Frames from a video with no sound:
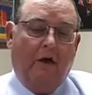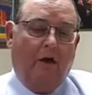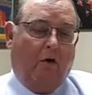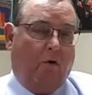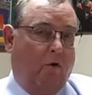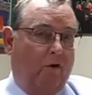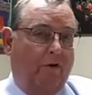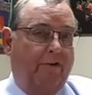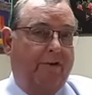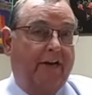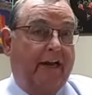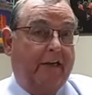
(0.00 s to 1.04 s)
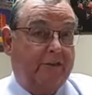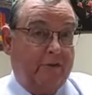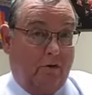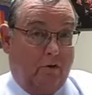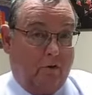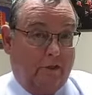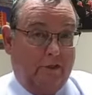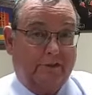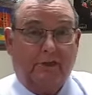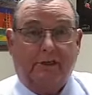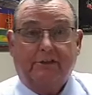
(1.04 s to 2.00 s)
or the national
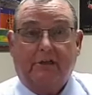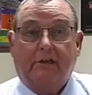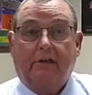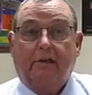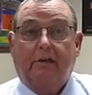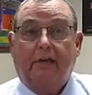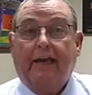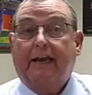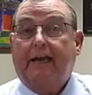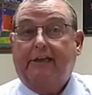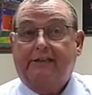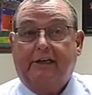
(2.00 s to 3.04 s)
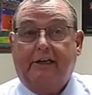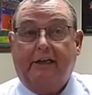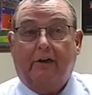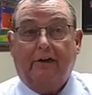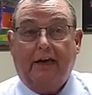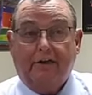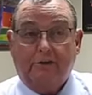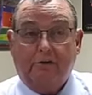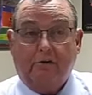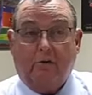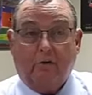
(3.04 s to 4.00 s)
organization, NACDL,
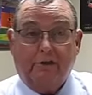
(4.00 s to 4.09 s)
National